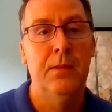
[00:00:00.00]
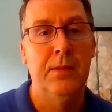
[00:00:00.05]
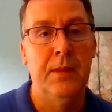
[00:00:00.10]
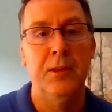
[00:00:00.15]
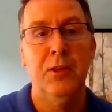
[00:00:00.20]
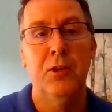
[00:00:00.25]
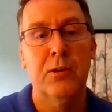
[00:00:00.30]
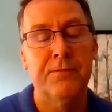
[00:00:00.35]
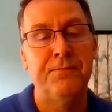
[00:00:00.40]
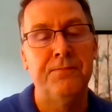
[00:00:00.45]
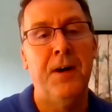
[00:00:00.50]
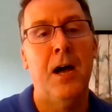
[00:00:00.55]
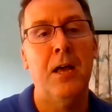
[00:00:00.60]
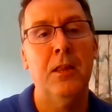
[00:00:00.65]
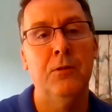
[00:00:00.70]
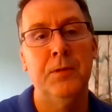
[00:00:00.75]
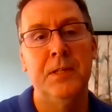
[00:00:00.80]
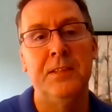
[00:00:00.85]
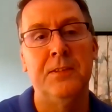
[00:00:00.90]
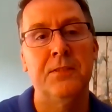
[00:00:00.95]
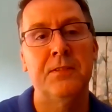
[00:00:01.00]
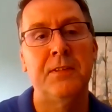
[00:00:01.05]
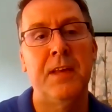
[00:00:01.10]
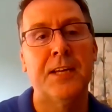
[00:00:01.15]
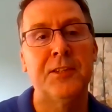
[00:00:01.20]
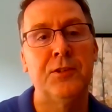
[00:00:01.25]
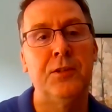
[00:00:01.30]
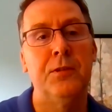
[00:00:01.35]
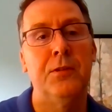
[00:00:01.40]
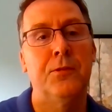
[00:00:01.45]
then you're following
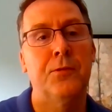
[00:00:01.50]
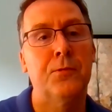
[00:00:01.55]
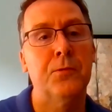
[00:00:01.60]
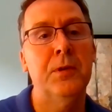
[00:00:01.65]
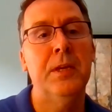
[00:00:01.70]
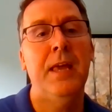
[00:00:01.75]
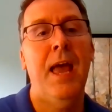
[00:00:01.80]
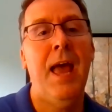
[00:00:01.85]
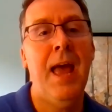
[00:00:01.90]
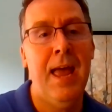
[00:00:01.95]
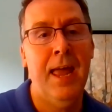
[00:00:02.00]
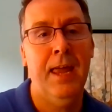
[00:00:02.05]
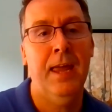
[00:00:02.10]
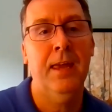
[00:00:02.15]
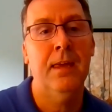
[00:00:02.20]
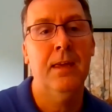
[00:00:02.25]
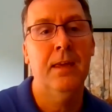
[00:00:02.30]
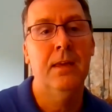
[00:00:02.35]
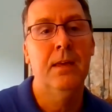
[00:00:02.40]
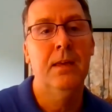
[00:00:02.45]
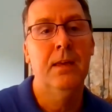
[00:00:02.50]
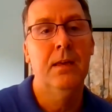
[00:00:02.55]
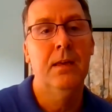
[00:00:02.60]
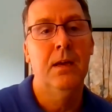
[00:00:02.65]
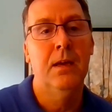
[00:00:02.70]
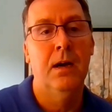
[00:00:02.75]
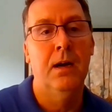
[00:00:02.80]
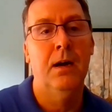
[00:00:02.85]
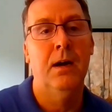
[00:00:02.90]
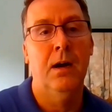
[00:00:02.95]
Section 3A
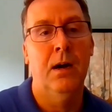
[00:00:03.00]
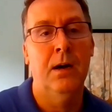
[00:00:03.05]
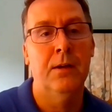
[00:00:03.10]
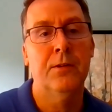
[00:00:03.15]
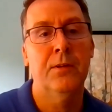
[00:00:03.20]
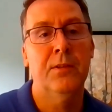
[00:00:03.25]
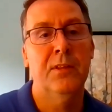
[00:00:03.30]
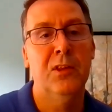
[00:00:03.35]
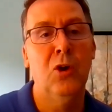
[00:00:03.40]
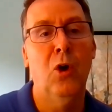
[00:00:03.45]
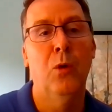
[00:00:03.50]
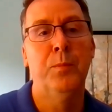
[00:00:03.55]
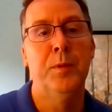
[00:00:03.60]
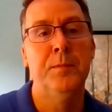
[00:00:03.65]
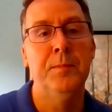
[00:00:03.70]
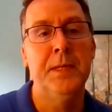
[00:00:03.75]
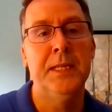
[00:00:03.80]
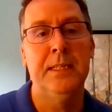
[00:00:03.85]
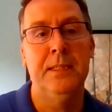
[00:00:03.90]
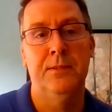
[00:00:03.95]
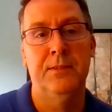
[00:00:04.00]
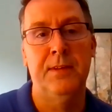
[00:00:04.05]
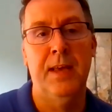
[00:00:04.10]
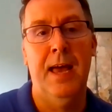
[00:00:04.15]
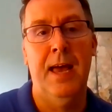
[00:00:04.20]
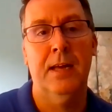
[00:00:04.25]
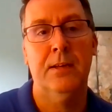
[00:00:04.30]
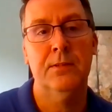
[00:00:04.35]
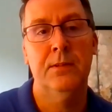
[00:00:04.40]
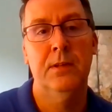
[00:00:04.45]
under the Open Meetings
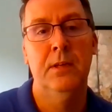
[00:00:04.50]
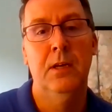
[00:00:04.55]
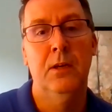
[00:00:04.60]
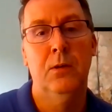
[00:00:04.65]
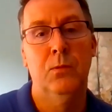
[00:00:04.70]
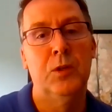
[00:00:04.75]
Act,